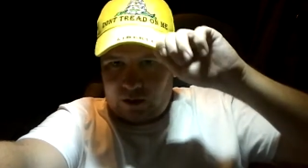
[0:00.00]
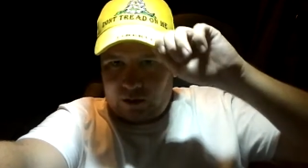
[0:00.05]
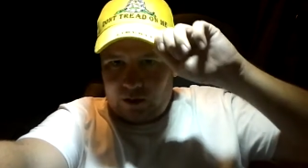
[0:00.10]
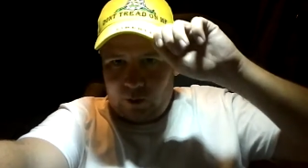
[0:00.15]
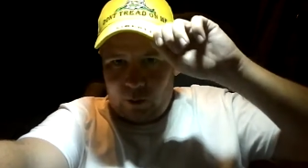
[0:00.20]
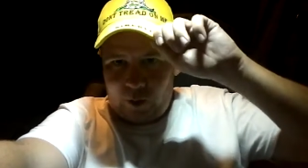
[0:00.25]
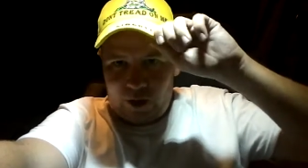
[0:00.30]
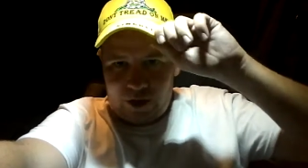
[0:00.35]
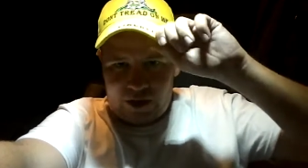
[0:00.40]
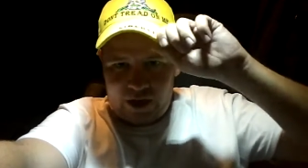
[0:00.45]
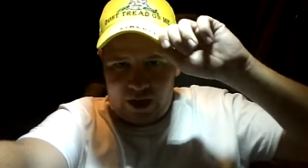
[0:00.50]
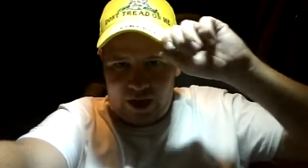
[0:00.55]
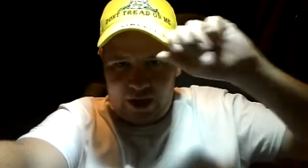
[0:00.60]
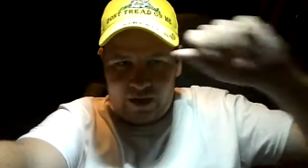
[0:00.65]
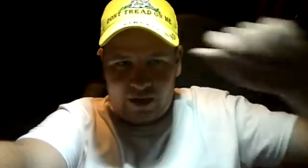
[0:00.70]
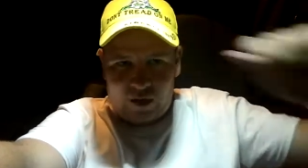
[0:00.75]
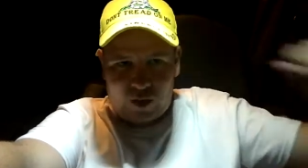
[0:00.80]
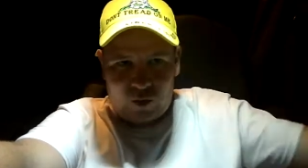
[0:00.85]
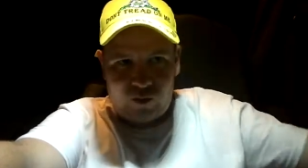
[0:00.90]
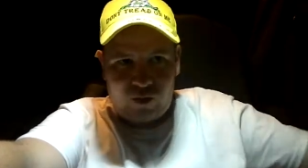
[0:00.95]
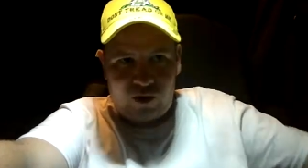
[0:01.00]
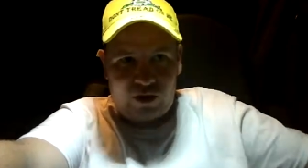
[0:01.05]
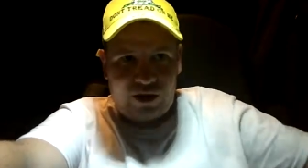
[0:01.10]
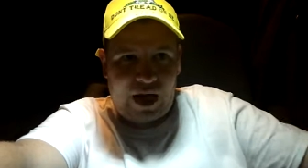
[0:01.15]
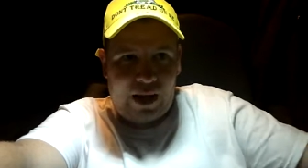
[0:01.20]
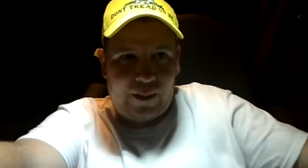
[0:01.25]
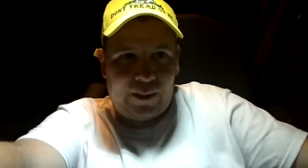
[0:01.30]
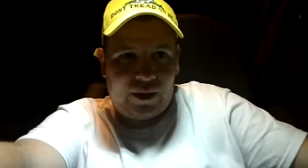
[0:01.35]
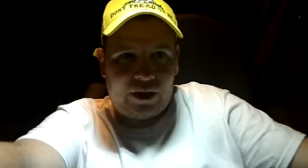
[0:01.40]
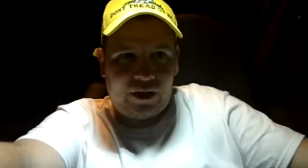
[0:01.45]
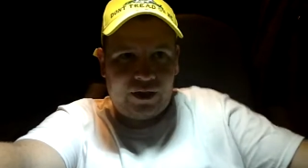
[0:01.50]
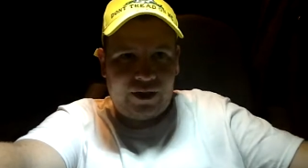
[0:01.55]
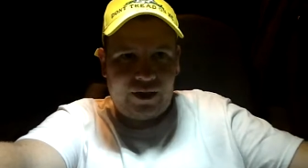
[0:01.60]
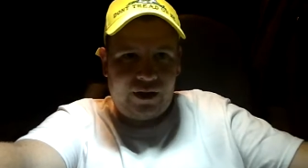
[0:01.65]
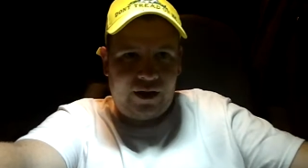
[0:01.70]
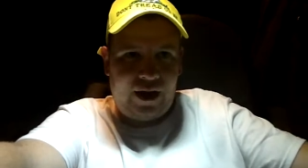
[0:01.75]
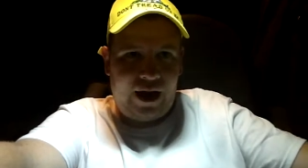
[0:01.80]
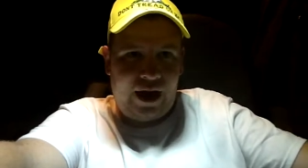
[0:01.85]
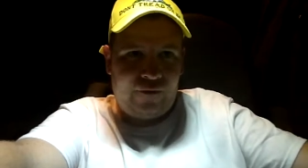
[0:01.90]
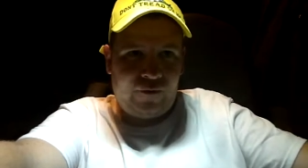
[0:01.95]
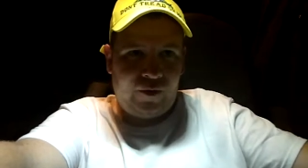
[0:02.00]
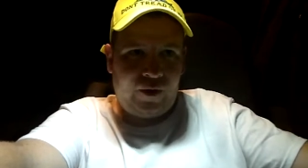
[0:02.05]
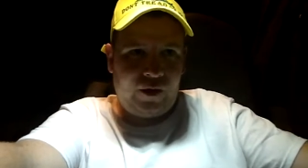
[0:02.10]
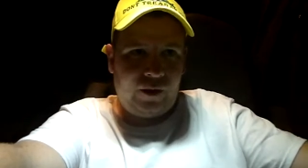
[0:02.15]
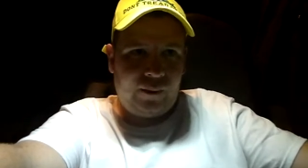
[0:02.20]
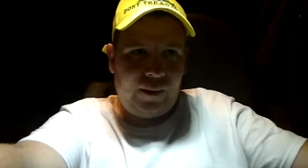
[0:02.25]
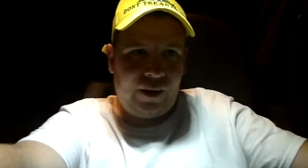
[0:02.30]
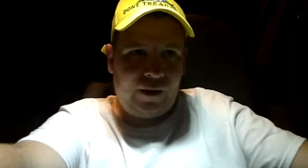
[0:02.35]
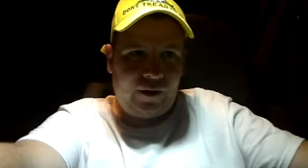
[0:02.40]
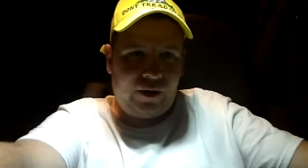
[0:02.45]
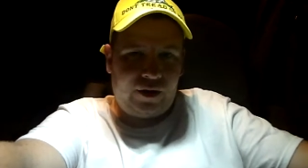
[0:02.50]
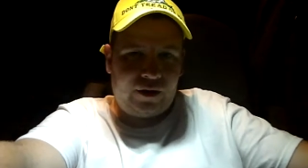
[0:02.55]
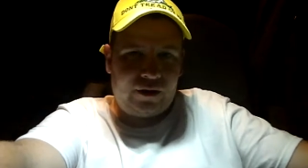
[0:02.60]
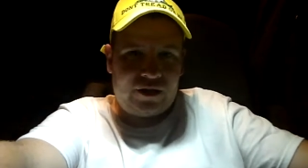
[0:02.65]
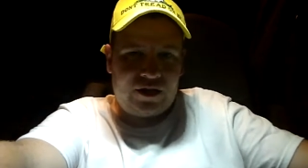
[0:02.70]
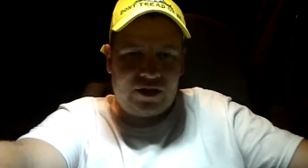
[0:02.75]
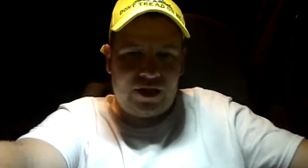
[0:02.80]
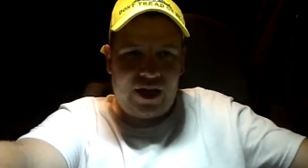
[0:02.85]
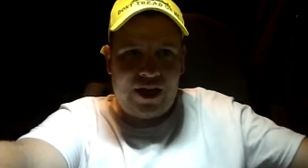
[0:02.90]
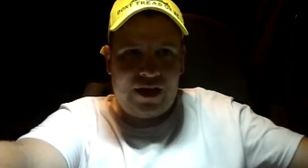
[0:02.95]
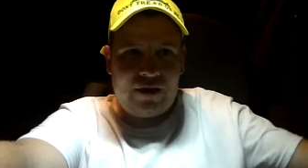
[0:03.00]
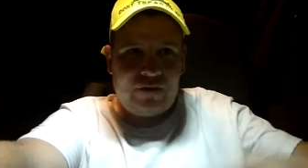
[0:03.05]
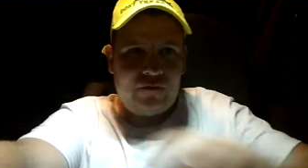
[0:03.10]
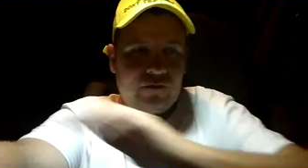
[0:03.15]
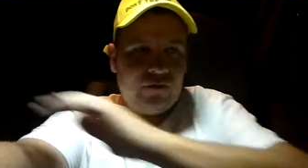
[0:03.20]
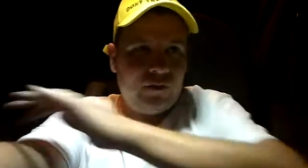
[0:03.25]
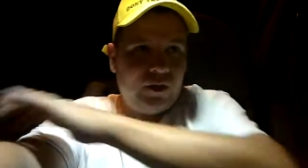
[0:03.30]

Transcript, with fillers: Louisiana is predominantly an African American state.